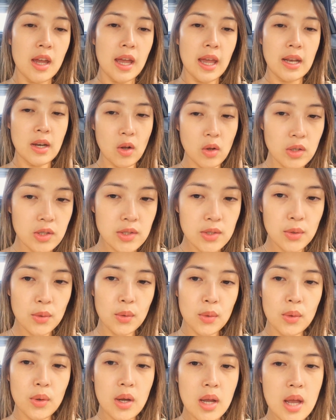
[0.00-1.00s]
And
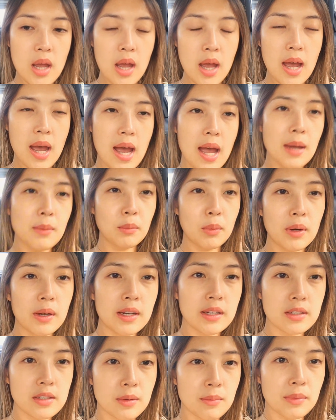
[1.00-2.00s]
also, I'm
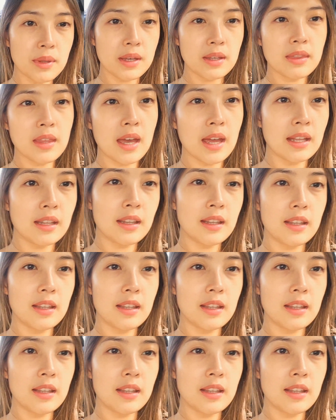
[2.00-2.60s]
wearing something that